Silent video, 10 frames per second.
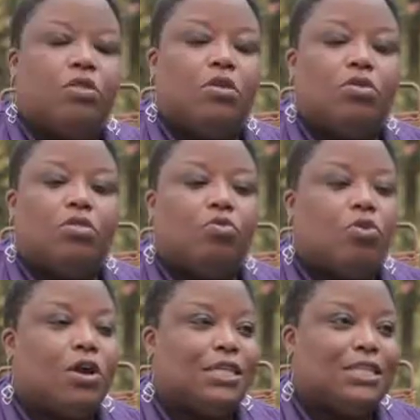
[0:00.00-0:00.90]
The
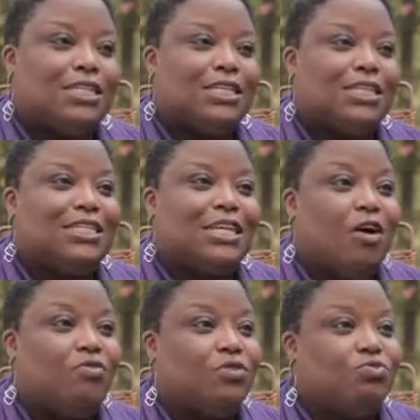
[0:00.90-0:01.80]
organization
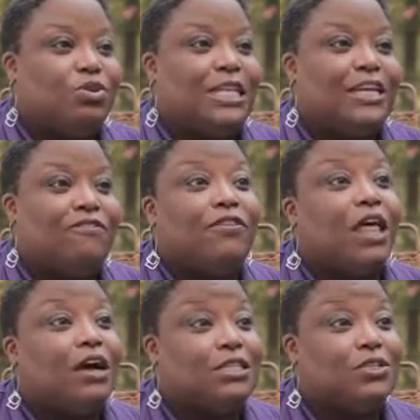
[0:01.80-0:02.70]
itself was really in
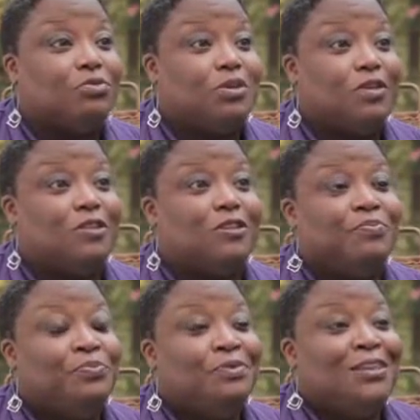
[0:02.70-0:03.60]
flux. It was
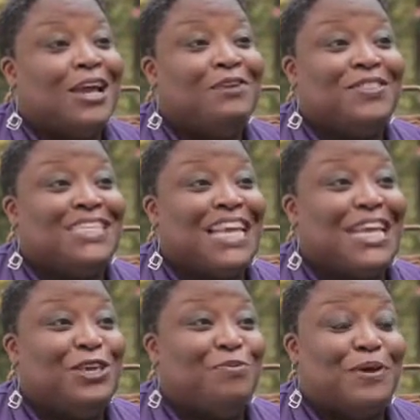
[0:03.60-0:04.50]
kind of this
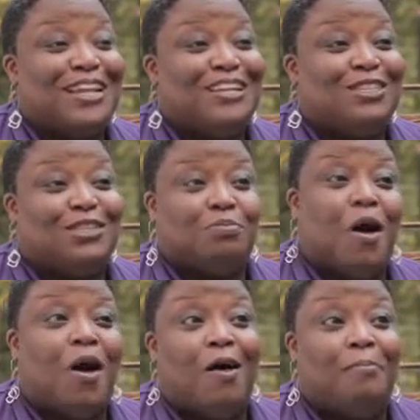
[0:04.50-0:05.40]
incubated
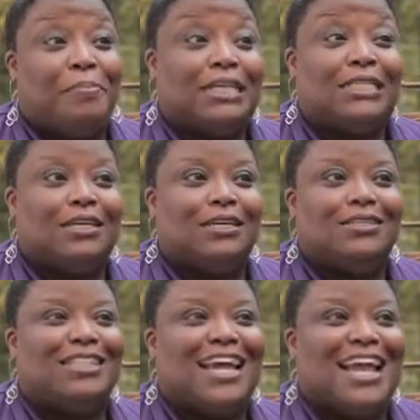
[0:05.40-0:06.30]
small
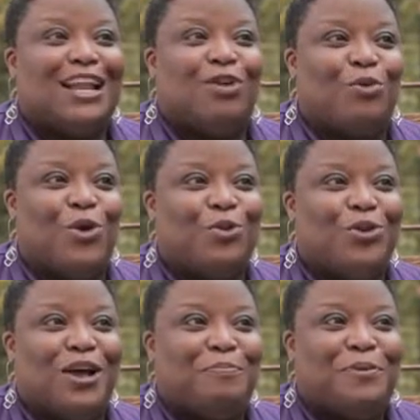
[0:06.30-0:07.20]
business that had grown
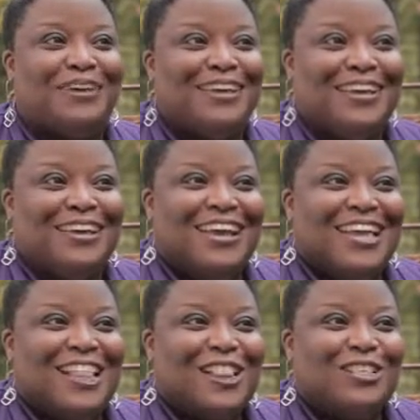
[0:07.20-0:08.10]
up
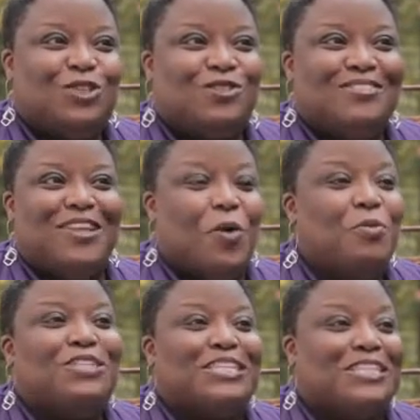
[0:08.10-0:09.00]

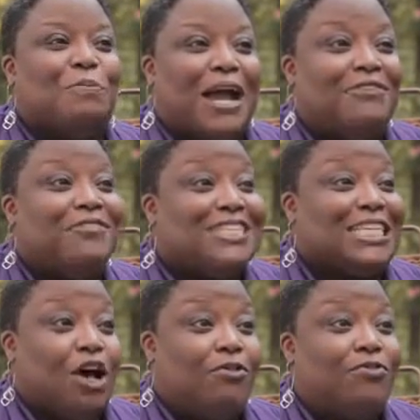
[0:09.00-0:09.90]
almost in spite of
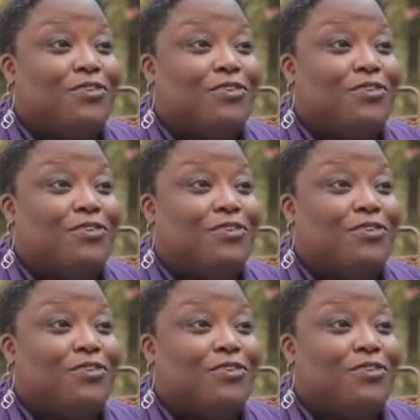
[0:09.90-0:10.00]
itself